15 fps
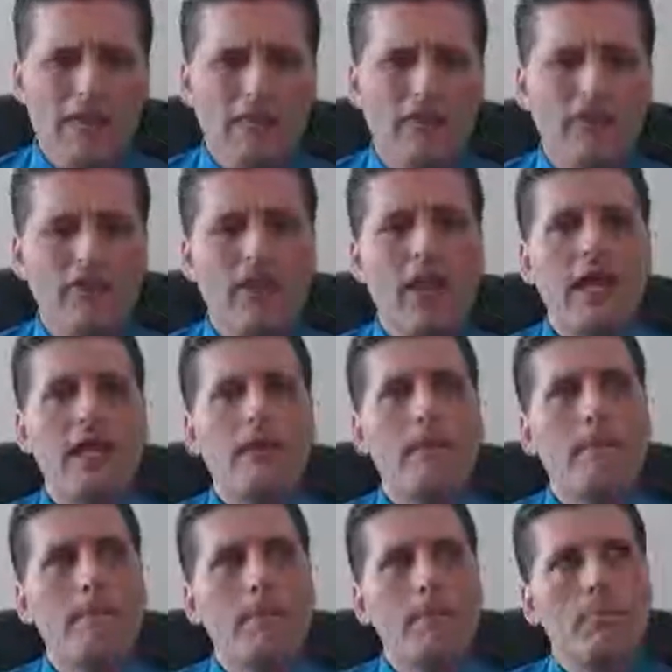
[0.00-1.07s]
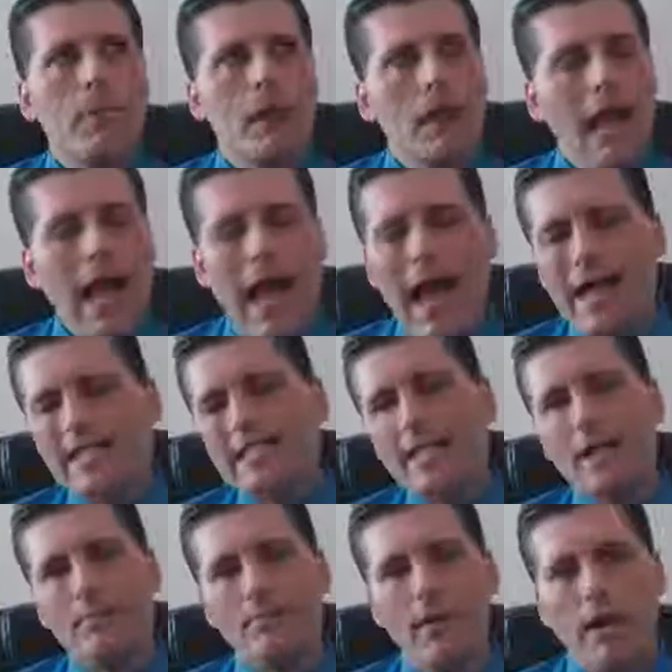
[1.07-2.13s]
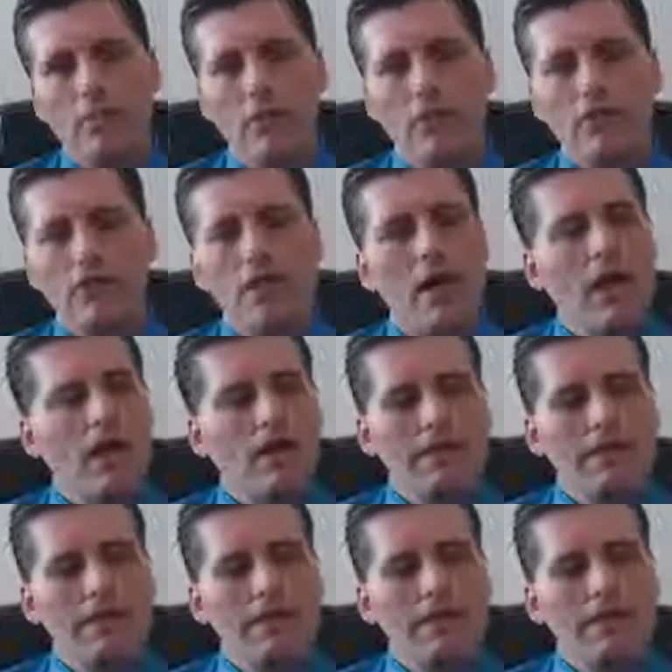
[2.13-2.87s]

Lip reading: inflate asset bubbles,